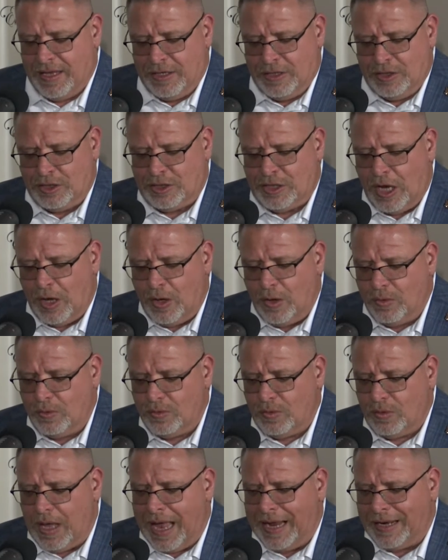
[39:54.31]
So
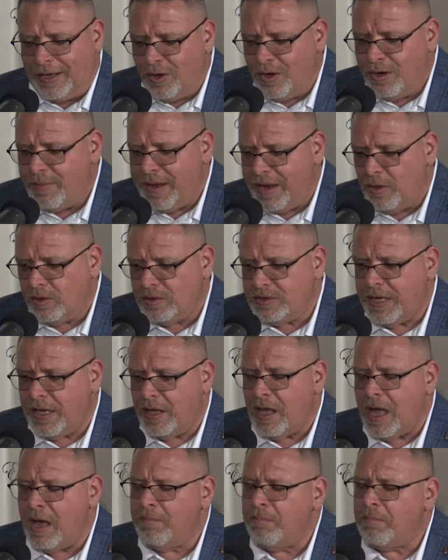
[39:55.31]
I go to my
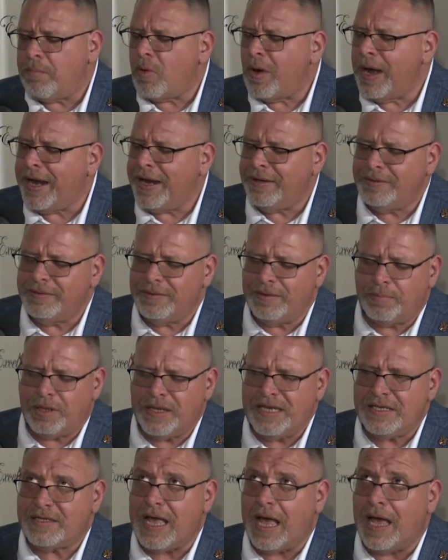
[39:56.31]
hotel, I'm praying,
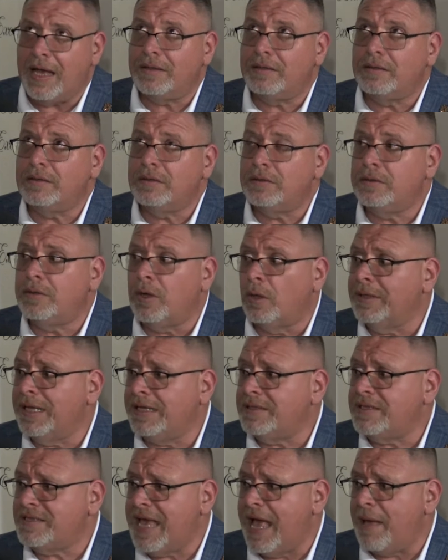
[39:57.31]
please God, don't
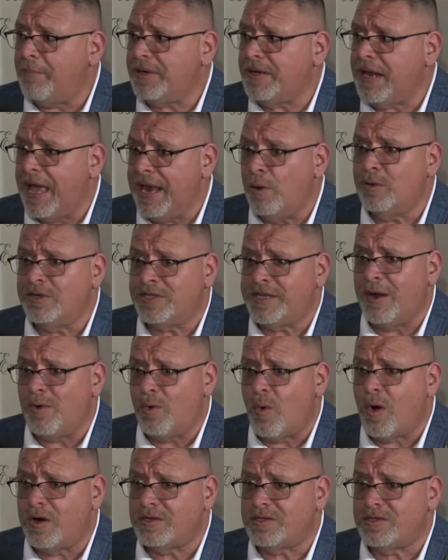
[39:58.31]
let this happen. And it was
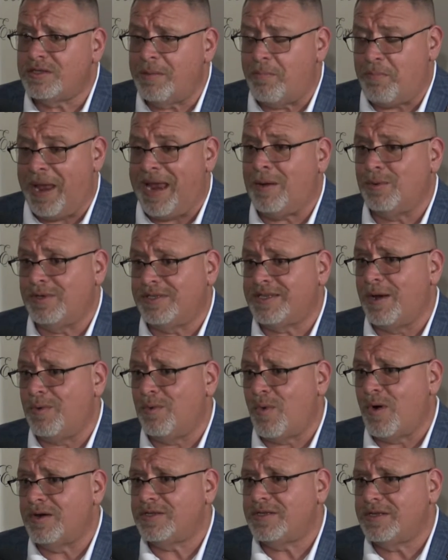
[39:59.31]
getting worse. The pain was
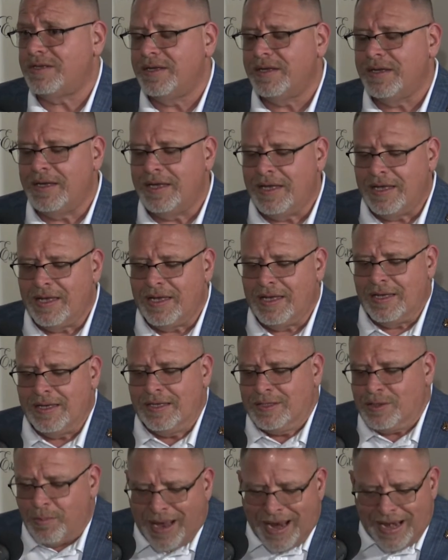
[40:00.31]
getting worse.
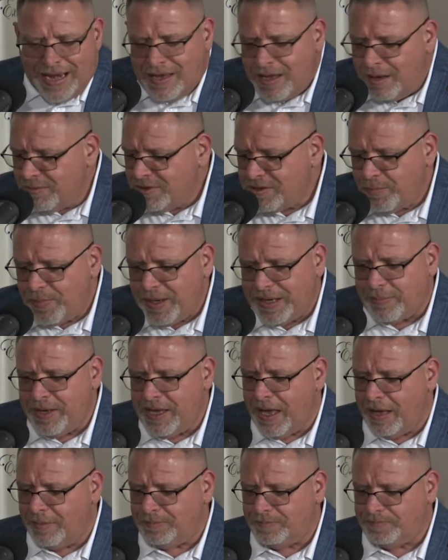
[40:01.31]
So Manny comes to pick me
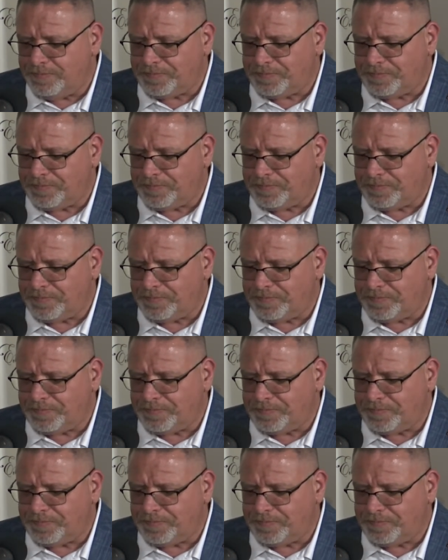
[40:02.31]
up.